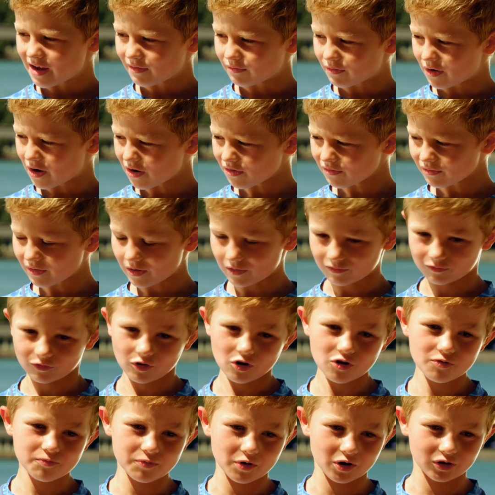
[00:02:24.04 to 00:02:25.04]
Well, a
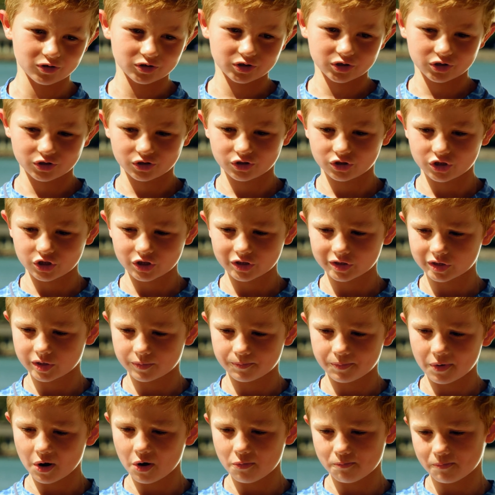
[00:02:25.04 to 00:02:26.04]
rowboat. Just a
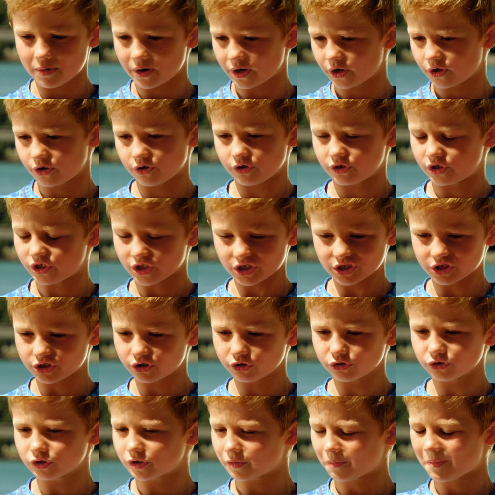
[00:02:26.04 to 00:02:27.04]
boat, but you just
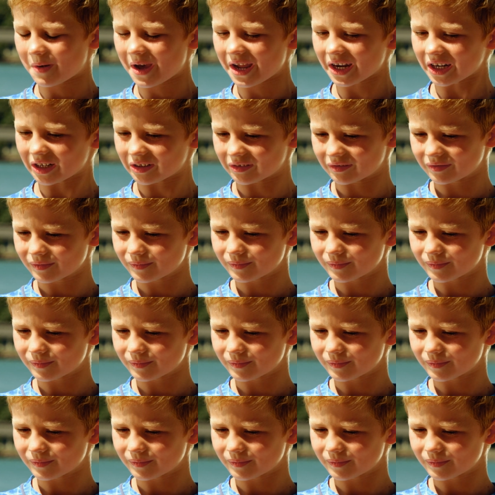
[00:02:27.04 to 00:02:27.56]
use the paddle.